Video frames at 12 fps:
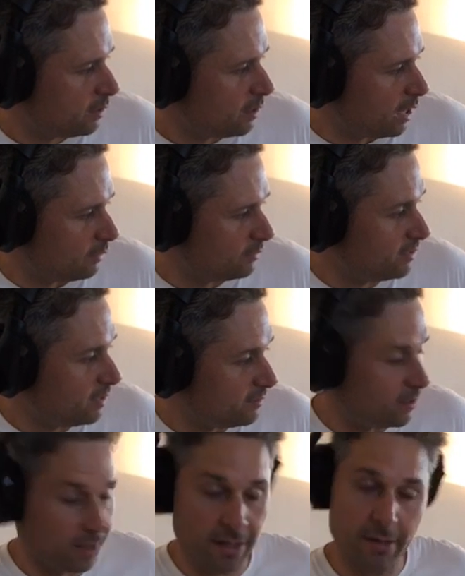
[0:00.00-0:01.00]
I was
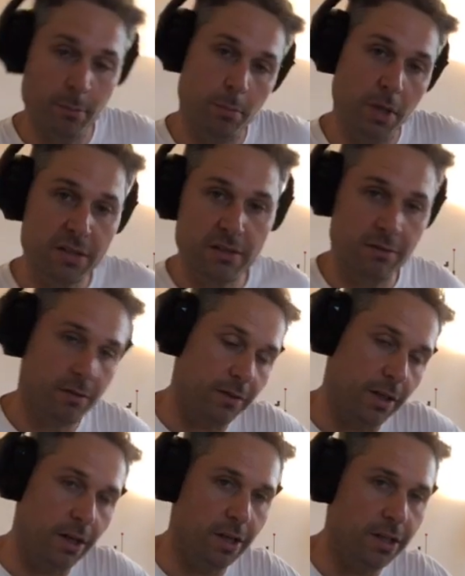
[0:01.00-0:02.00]
testing it in a bunch of different
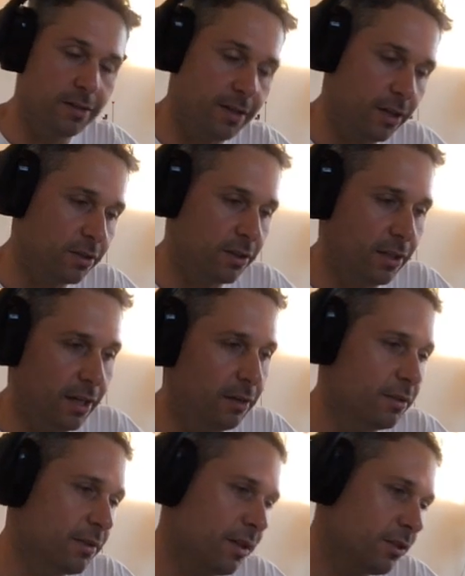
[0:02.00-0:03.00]
areas, actually. I
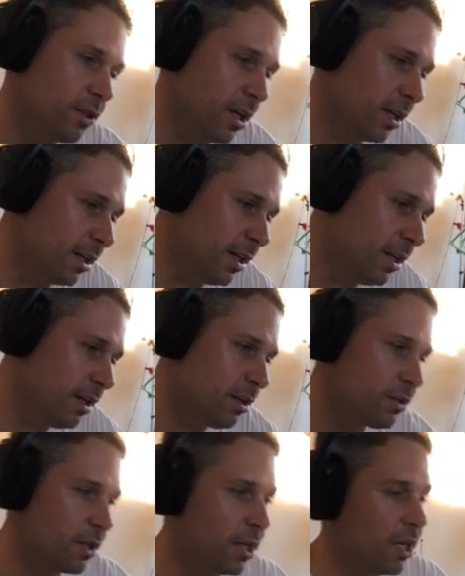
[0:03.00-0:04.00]
was like trying it here,
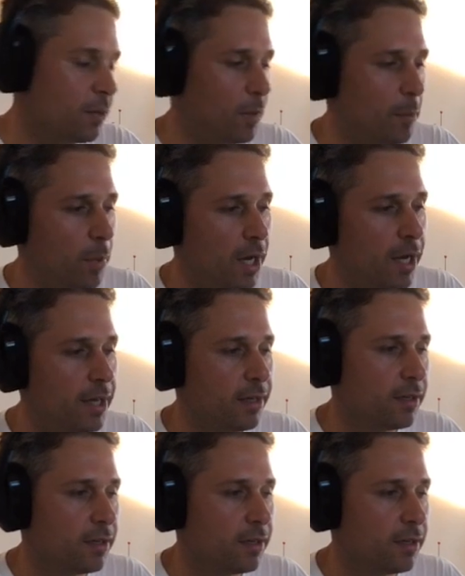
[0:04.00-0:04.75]
trying it on my bike,